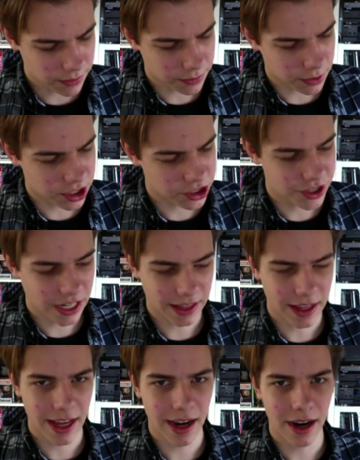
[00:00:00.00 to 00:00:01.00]
you want to check
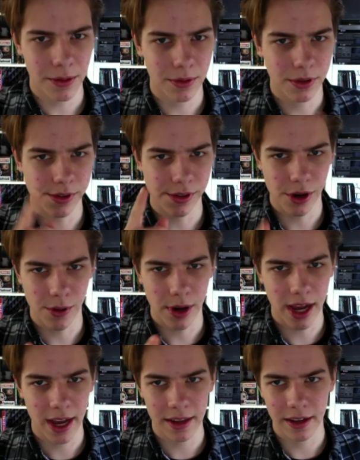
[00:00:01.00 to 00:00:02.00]
that out, go ahead.